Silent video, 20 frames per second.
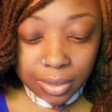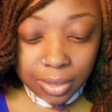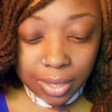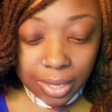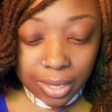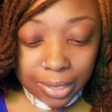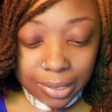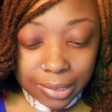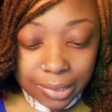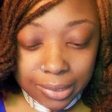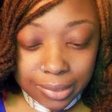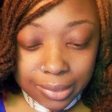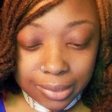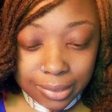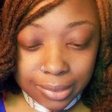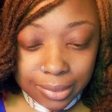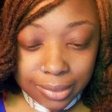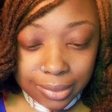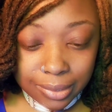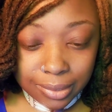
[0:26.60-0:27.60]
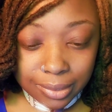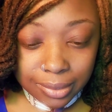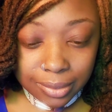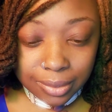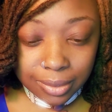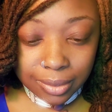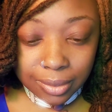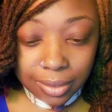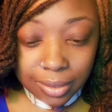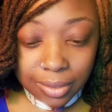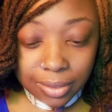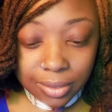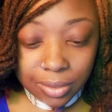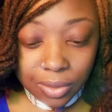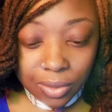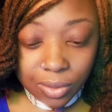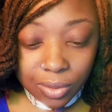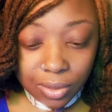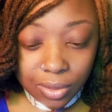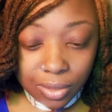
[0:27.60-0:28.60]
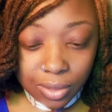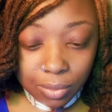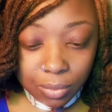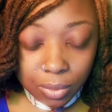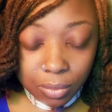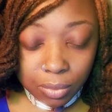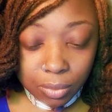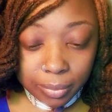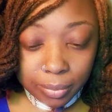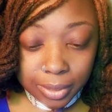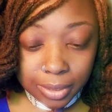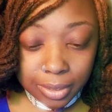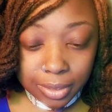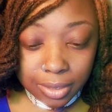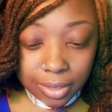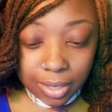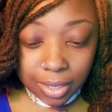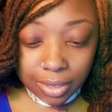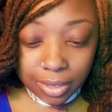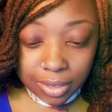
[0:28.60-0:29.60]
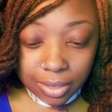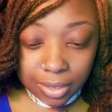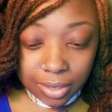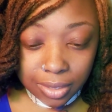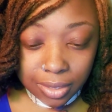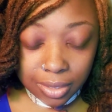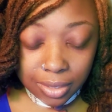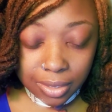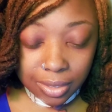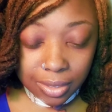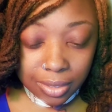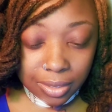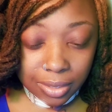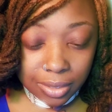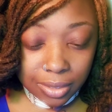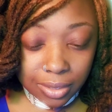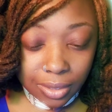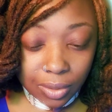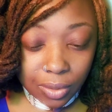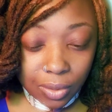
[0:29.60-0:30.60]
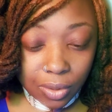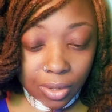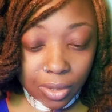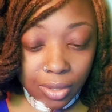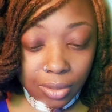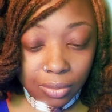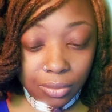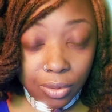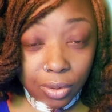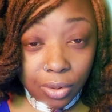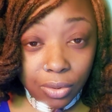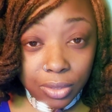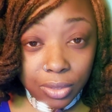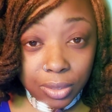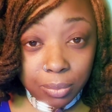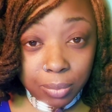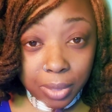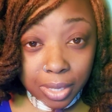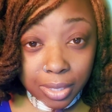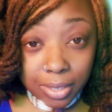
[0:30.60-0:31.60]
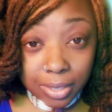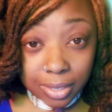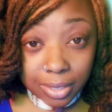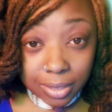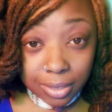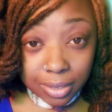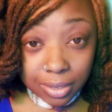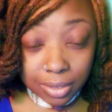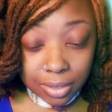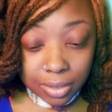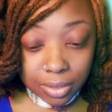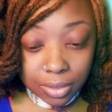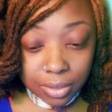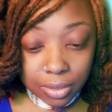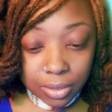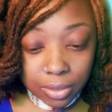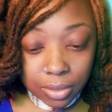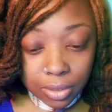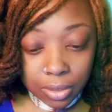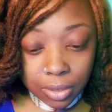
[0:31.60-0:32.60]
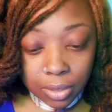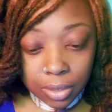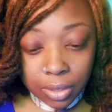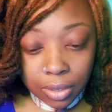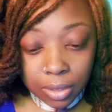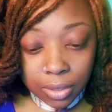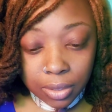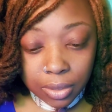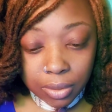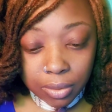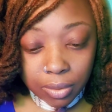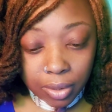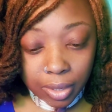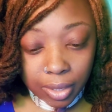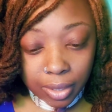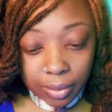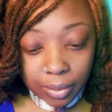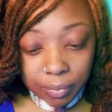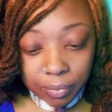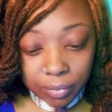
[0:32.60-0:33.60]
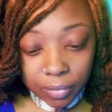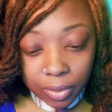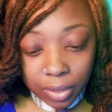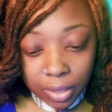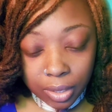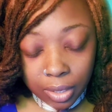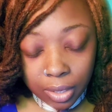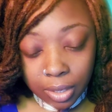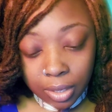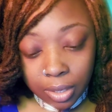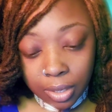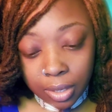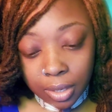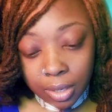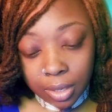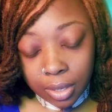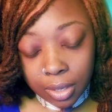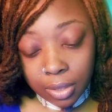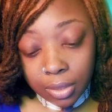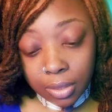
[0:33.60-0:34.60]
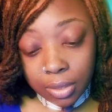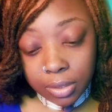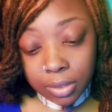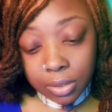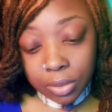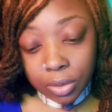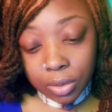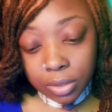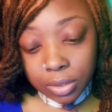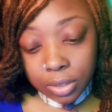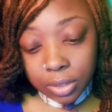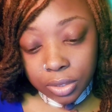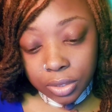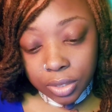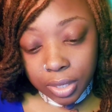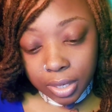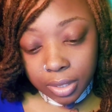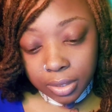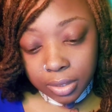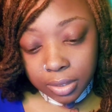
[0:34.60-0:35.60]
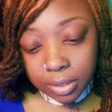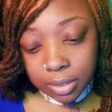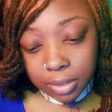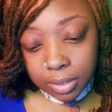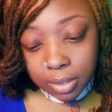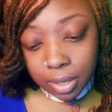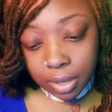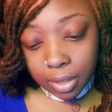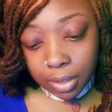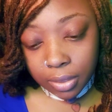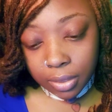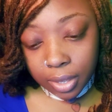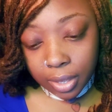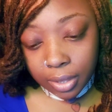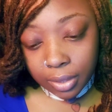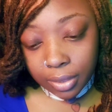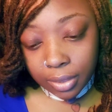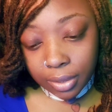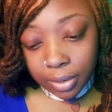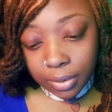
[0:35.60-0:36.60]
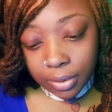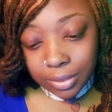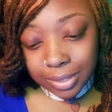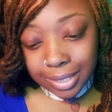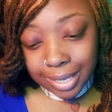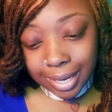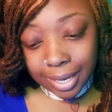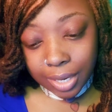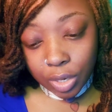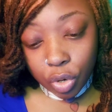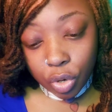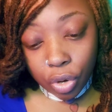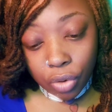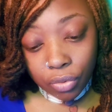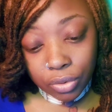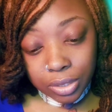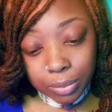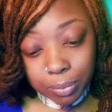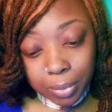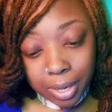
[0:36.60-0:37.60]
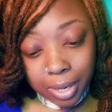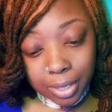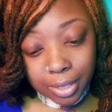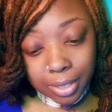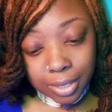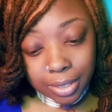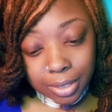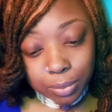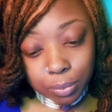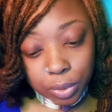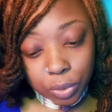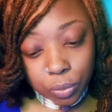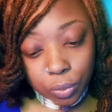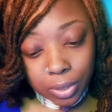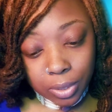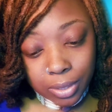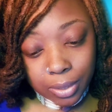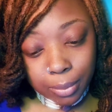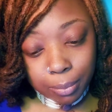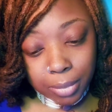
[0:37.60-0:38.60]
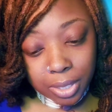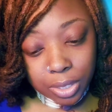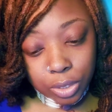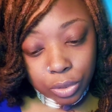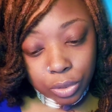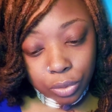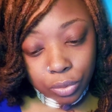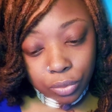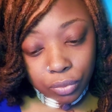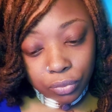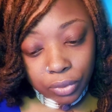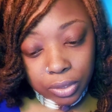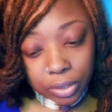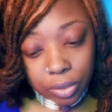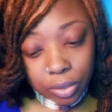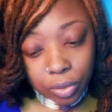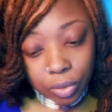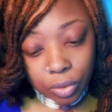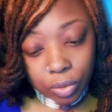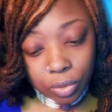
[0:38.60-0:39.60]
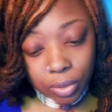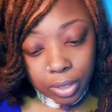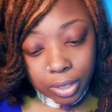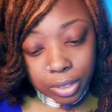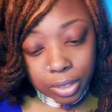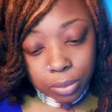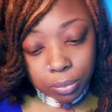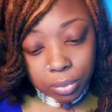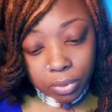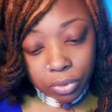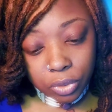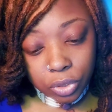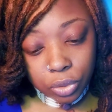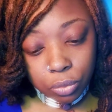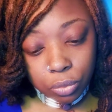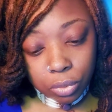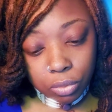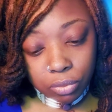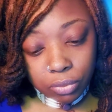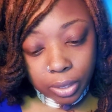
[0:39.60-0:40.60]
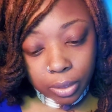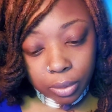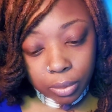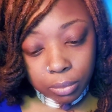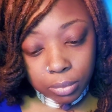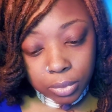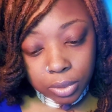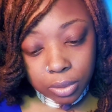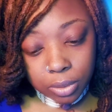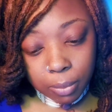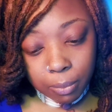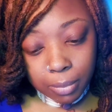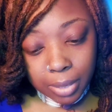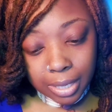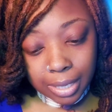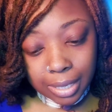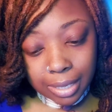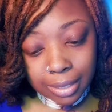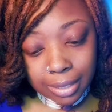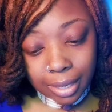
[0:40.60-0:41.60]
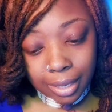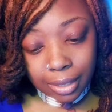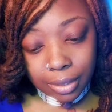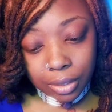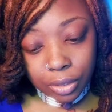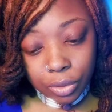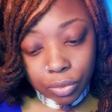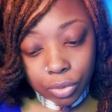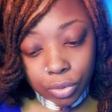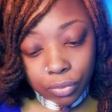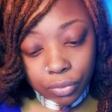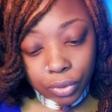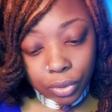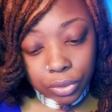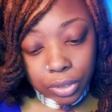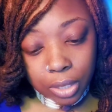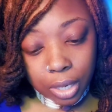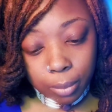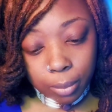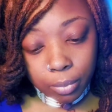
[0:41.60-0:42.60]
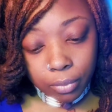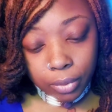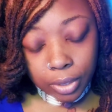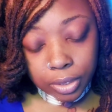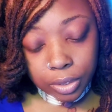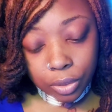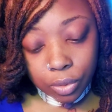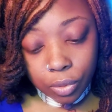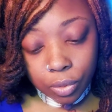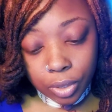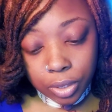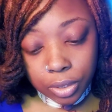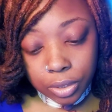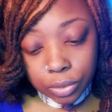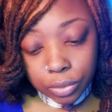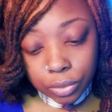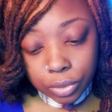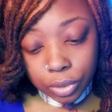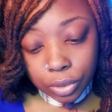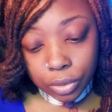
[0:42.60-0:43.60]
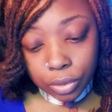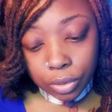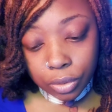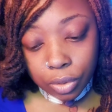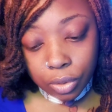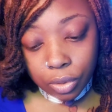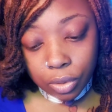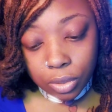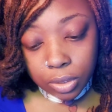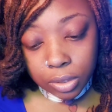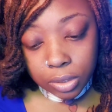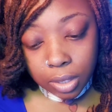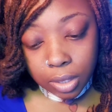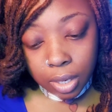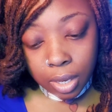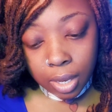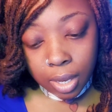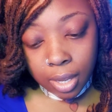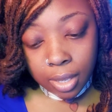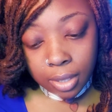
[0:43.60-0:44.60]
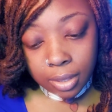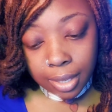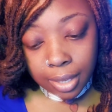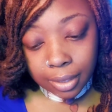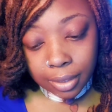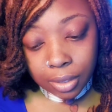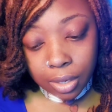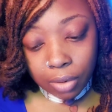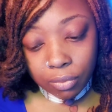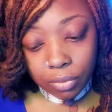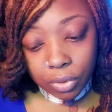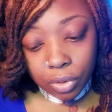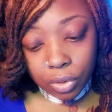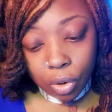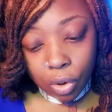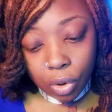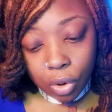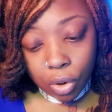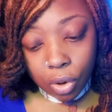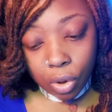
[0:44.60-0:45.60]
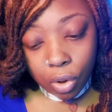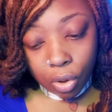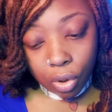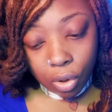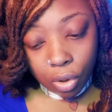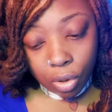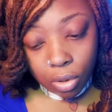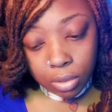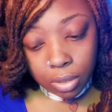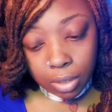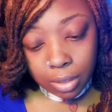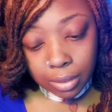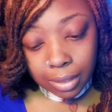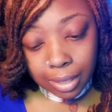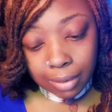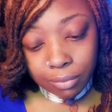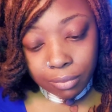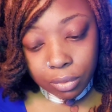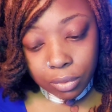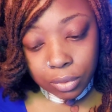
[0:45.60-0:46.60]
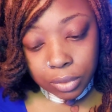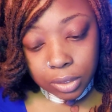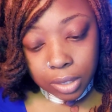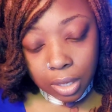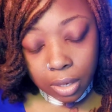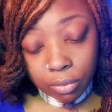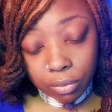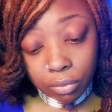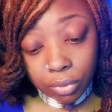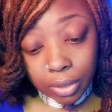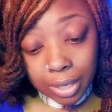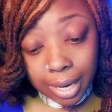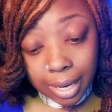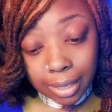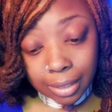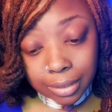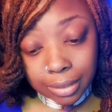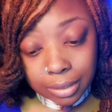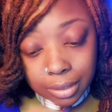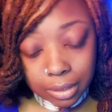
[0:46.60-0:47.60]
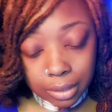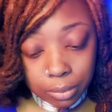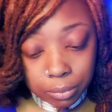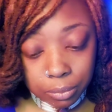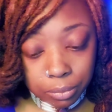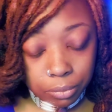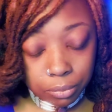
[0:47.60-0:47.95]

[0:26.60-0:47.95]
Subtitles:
And today's law that we will be discussing is the law of correspondence. Okay. This law suggests that there is a correspondence between the mental, physical, and spiritual realms, meaning that the universe operates according to certain laws that govern all levels of reality.